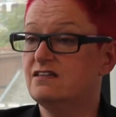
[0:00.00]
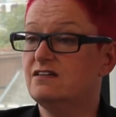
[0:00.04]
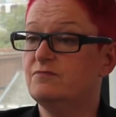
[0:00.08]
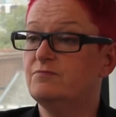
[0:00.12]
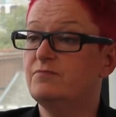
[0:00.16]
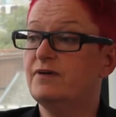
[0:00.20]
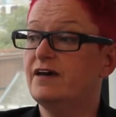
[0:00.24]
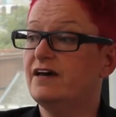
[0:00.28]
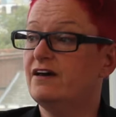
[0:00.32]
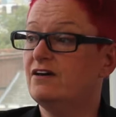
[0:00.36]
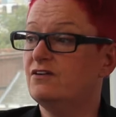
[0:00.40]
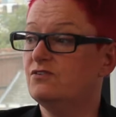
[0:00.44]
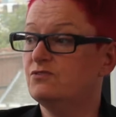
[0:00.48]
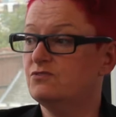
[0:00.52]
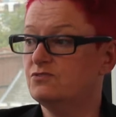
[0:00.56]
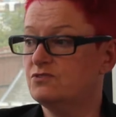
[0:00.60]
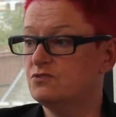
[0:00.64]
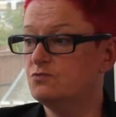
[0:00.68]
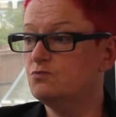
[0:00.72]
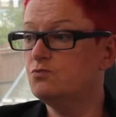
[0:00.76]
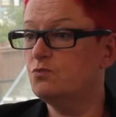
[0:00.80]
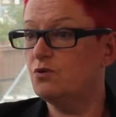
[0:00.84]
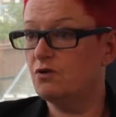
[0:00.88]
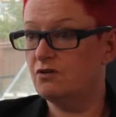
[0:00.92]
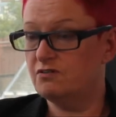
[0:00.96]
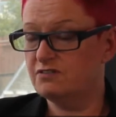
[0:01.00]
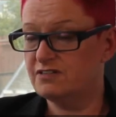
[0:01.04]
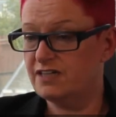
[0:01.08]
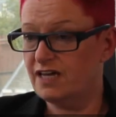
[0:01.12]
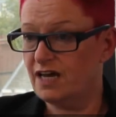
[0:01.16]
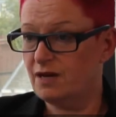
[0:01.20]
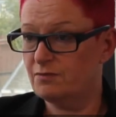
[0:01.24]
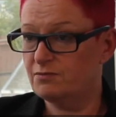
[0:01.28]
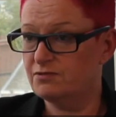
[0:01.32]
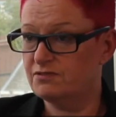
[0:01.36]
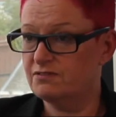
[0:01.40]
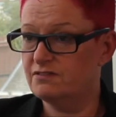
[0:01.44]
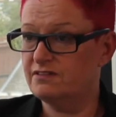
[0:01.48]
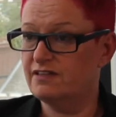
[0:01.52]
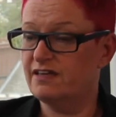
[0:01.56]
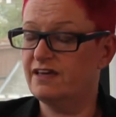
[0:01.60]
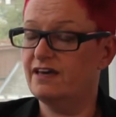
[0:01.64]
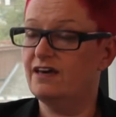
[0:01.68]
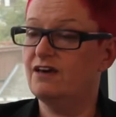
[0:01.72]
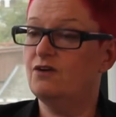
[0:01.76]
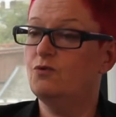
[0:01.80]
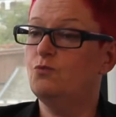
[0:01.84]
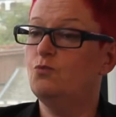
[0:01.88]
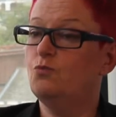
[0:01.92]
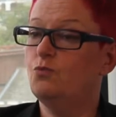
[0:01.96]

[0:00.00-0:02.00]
about what had happened there,